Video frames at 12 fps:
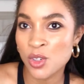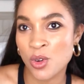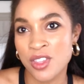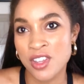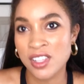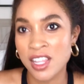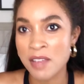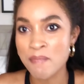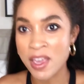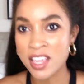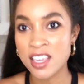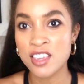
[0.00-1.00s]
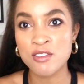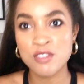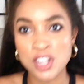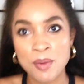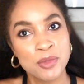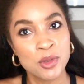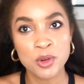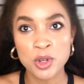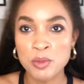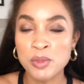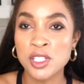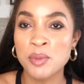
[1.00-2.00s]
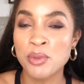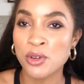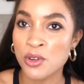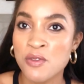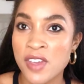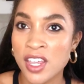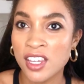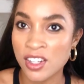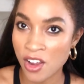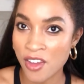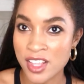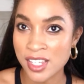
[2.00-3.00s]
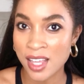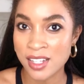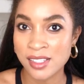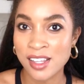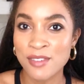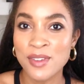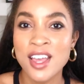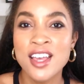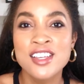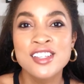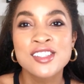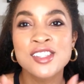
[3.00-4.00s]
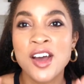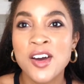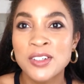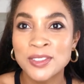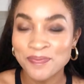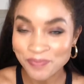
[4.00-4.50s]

or they're like making you jump through hoops to prove it and all this kind of stuff. So